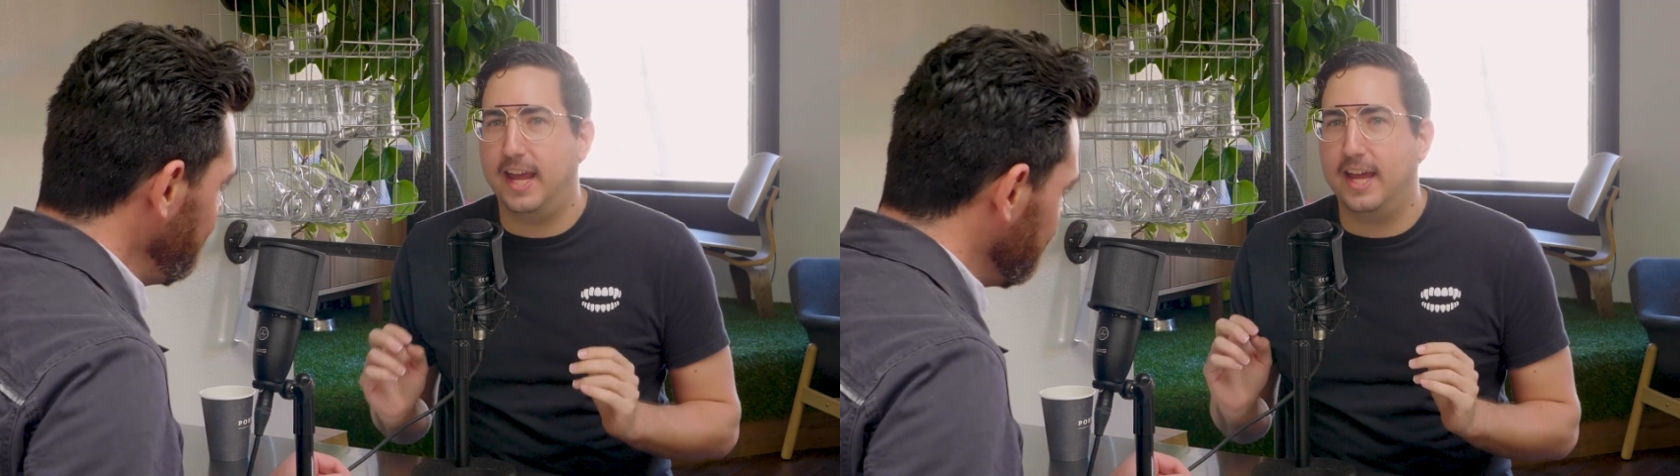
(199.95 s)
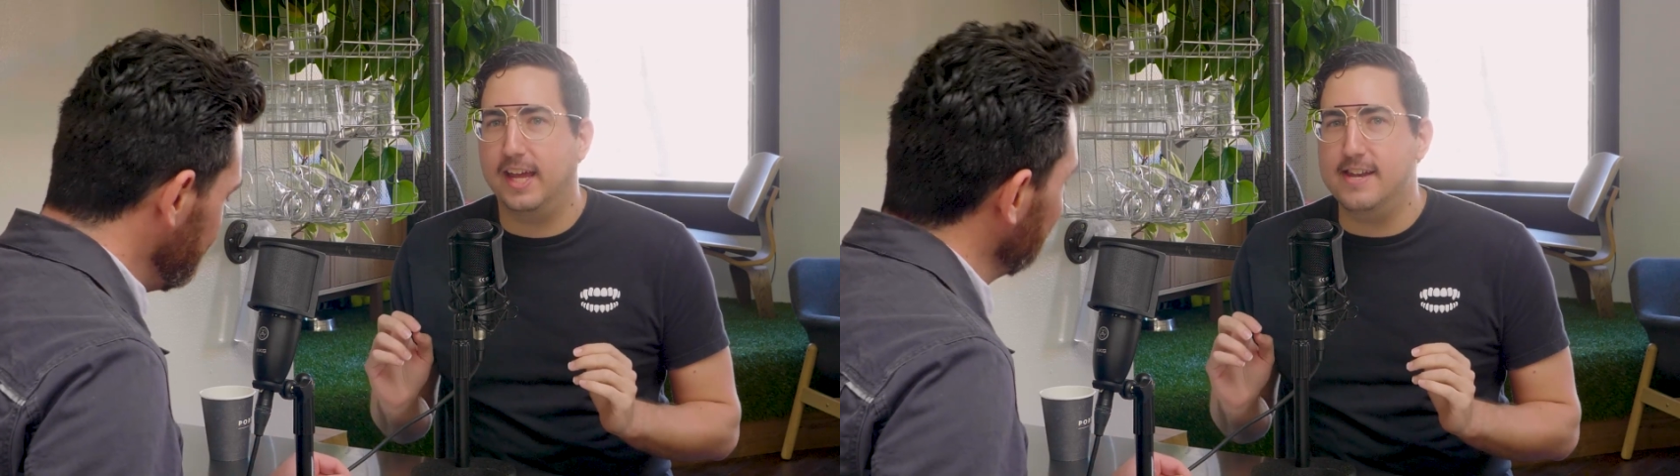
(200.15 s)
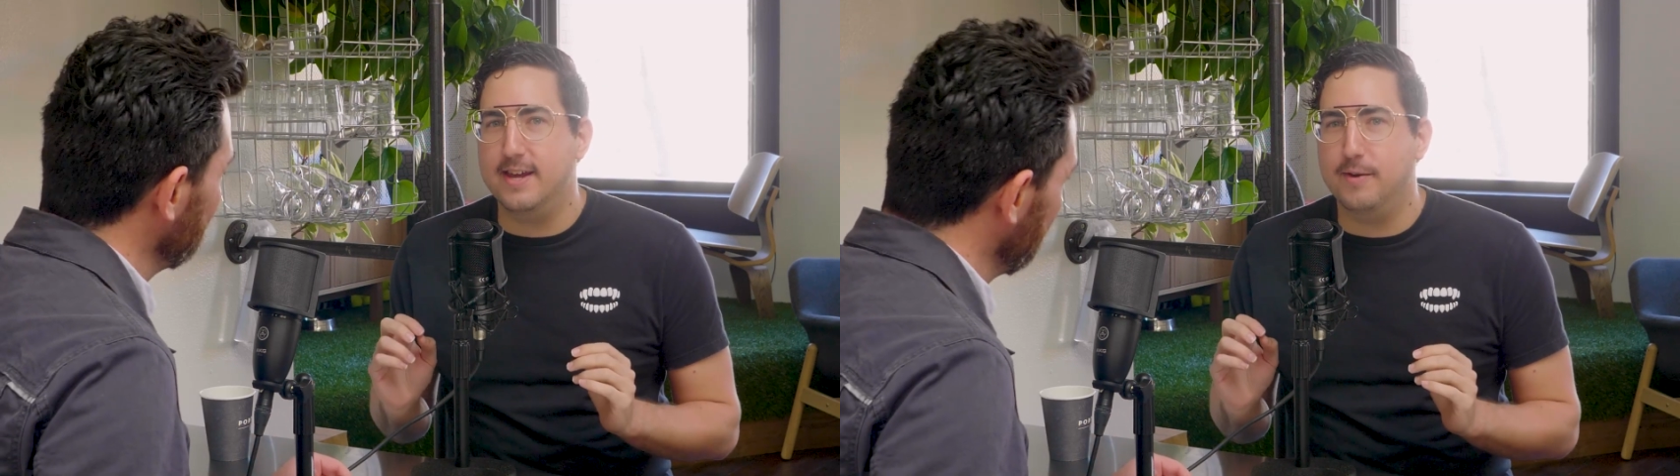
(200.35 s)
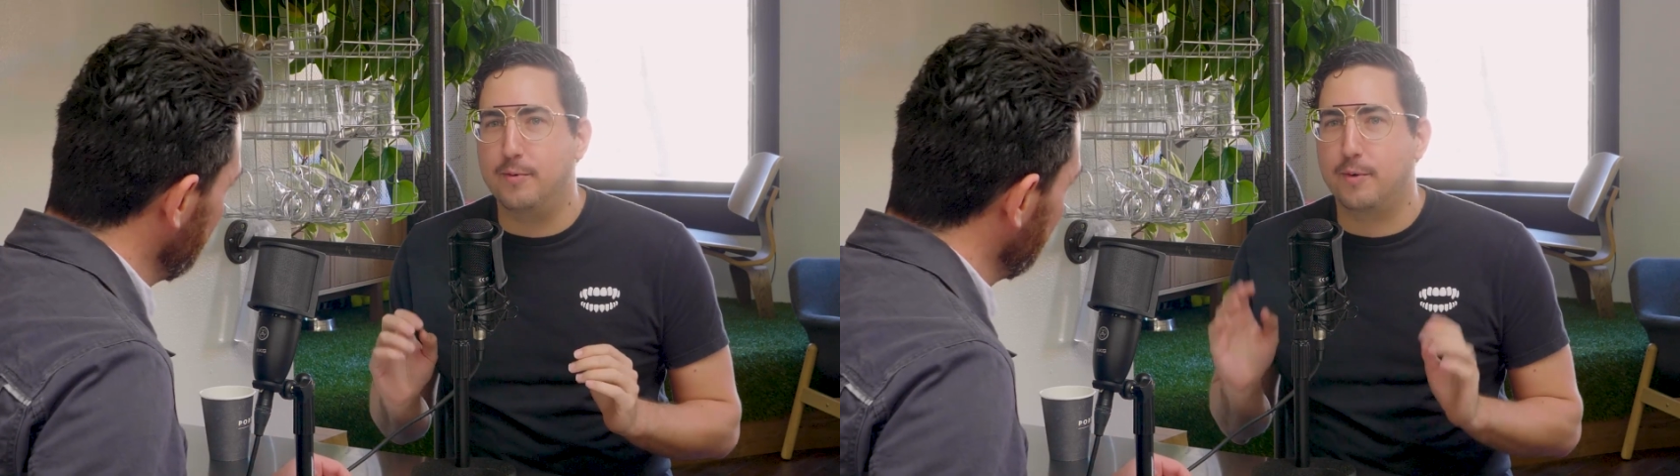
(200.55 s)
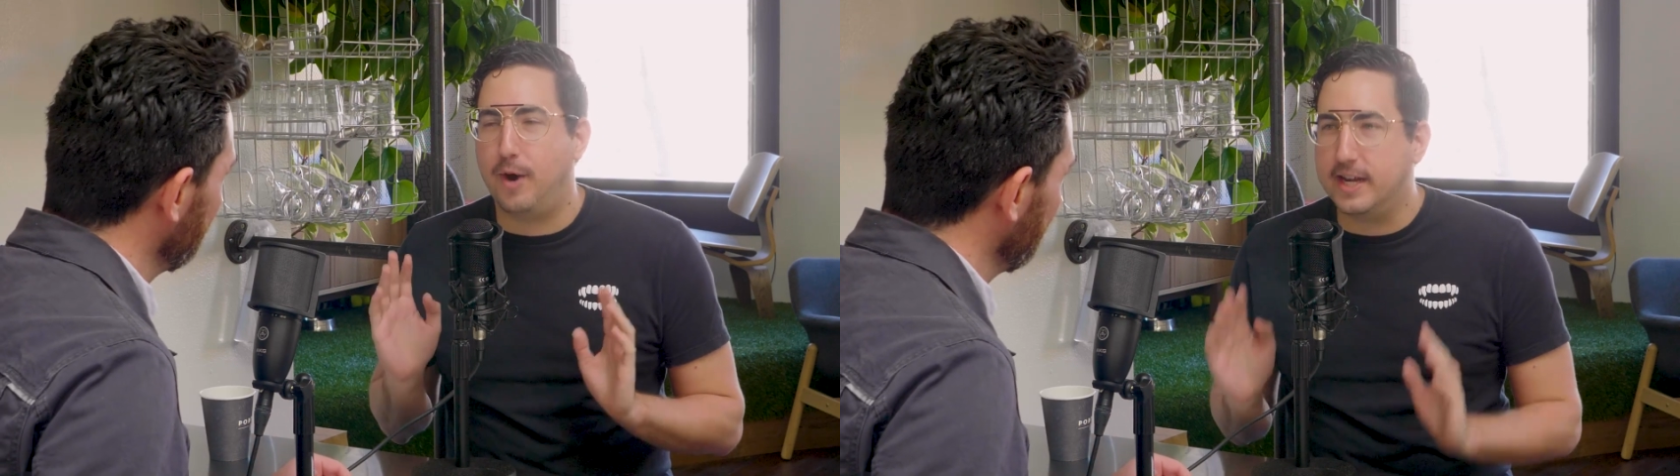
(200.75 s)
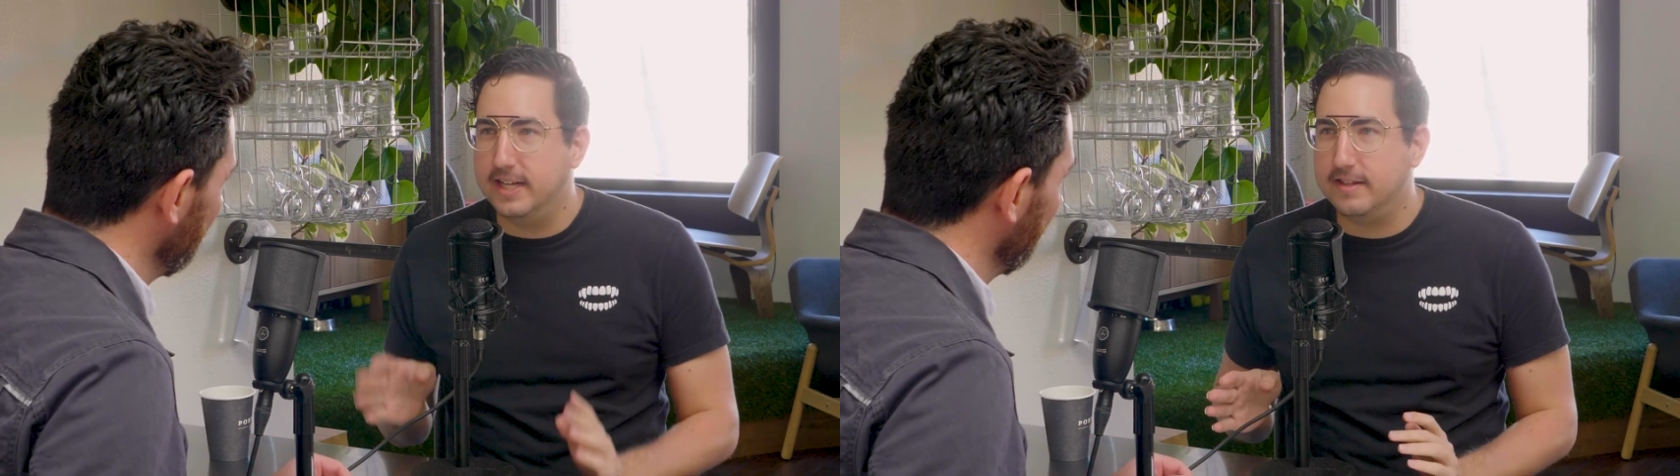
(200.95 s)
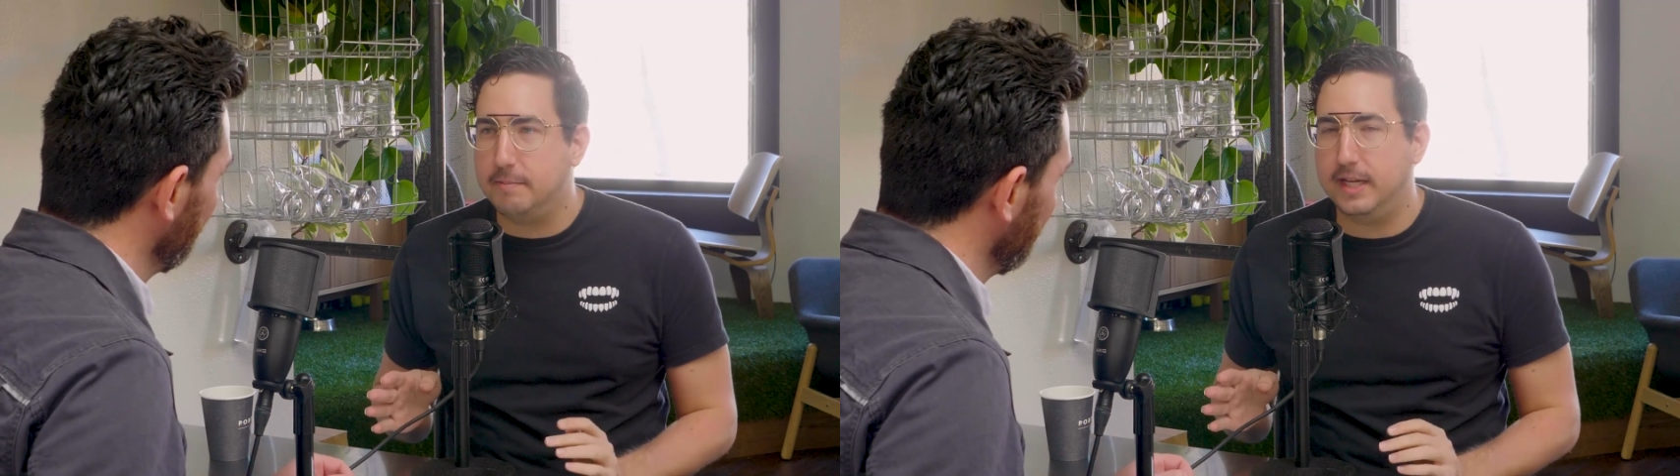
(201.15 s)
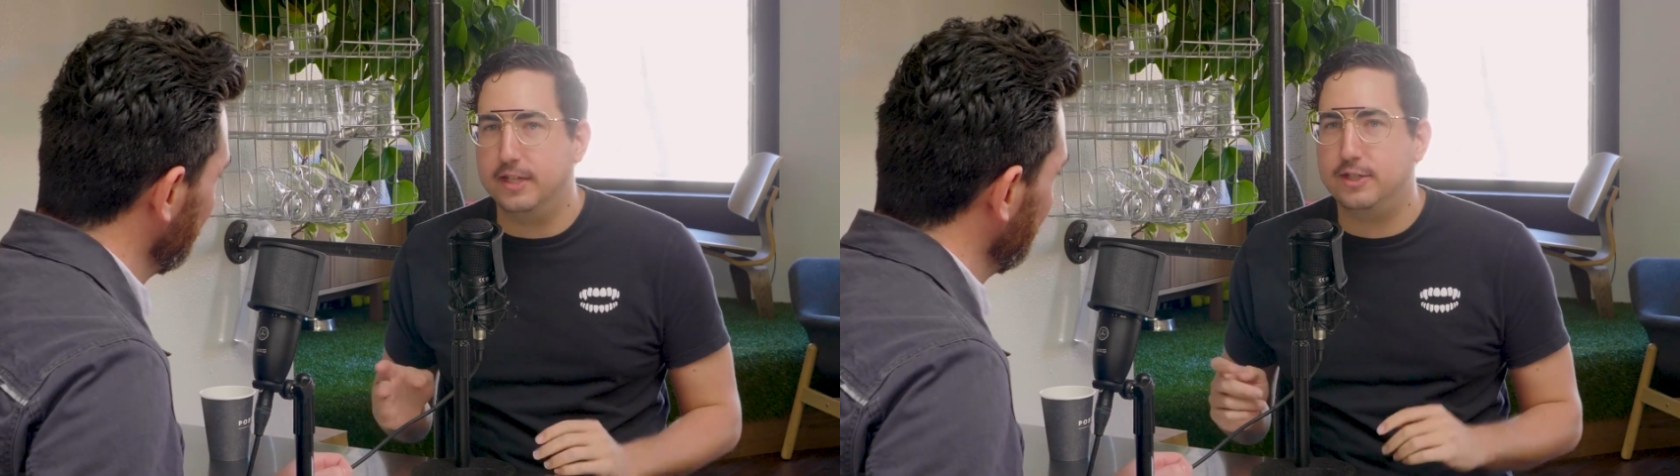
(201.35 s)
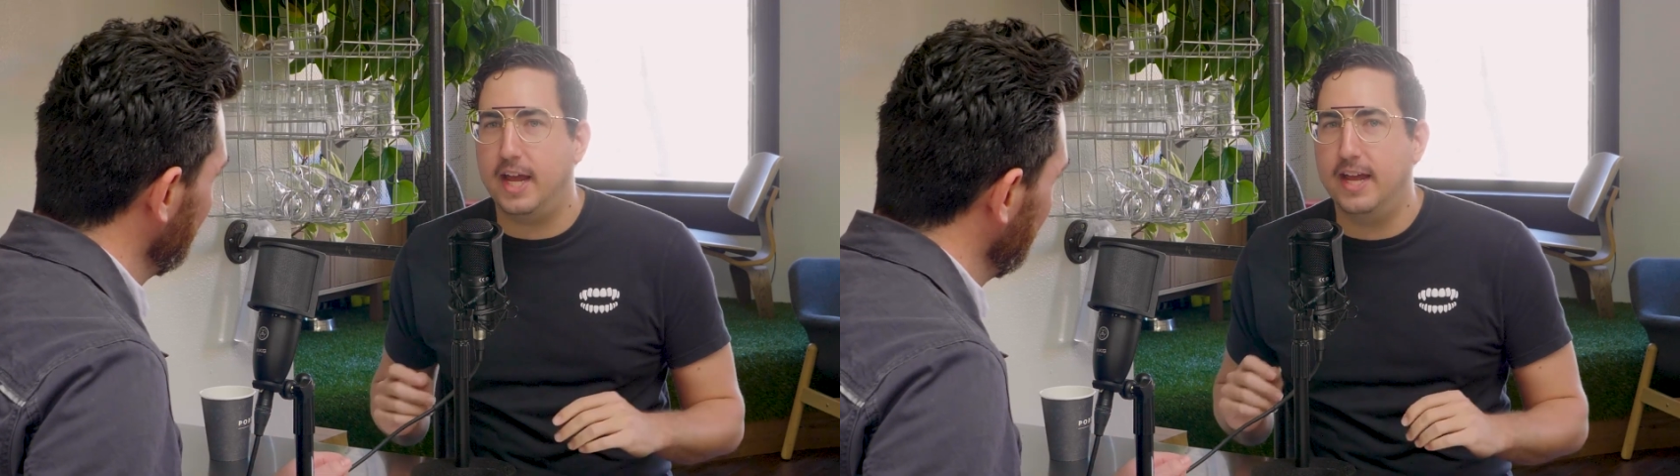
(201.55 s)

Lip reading: and we're walking down the beach,